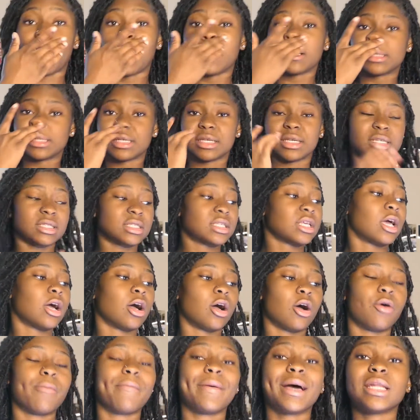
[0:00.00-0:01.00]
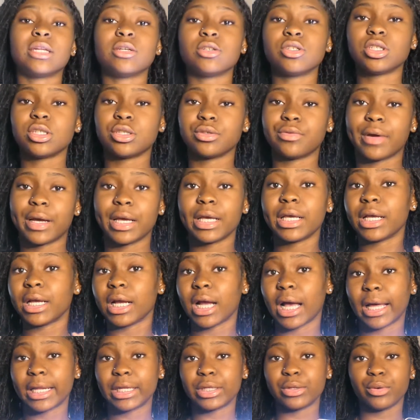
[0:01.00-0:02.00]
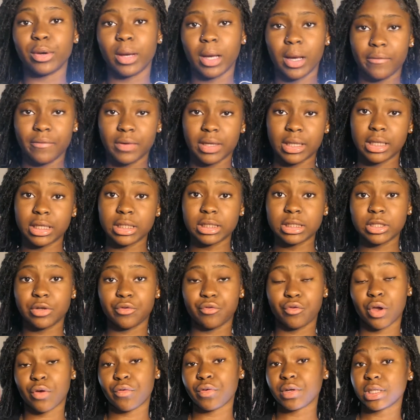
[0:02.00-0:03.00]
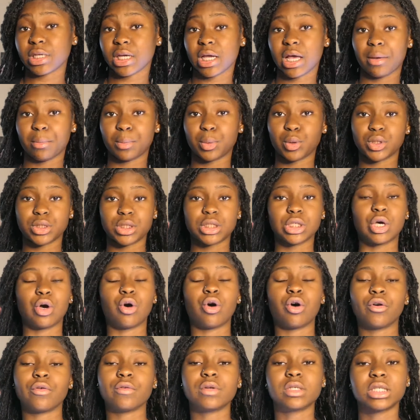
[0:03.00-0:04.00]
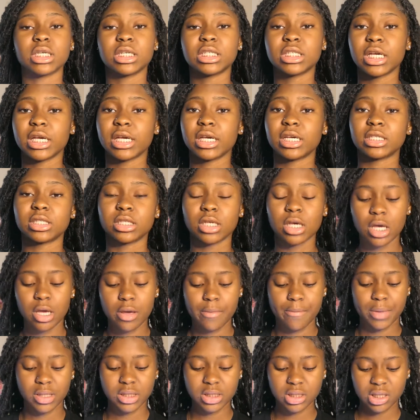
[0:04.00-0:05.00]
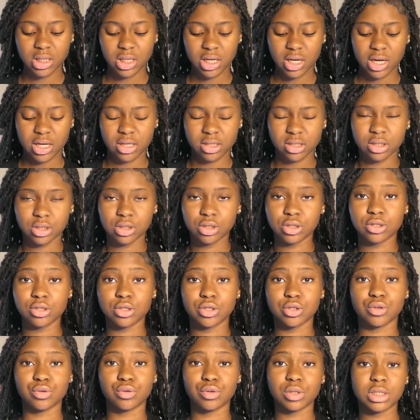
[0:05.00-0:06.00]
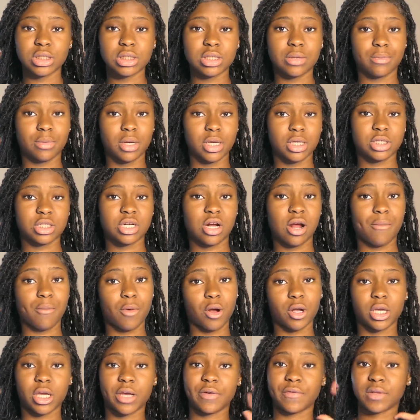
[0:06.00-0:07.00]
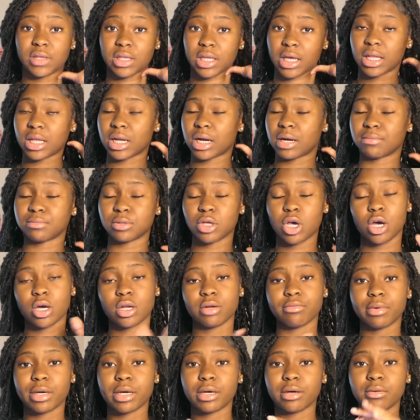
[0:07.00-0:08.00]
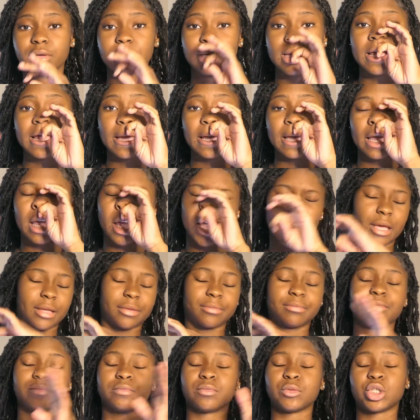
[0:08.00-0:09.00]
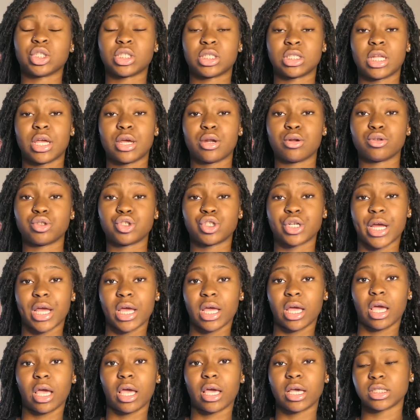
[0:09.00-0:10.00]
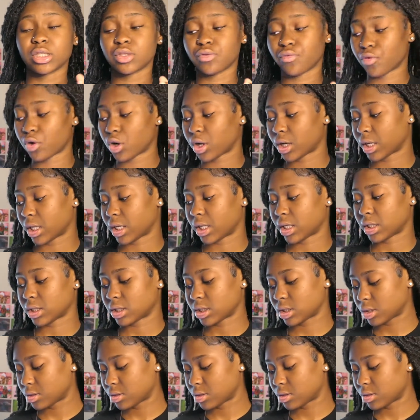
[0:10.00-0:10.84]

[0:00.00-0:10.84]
So yes, on my notion right here, I do have a list of everything I'm going to go over, such as basically kind of a little to-do list to make sure I mark everything that I'm talking about and just staying on track as far as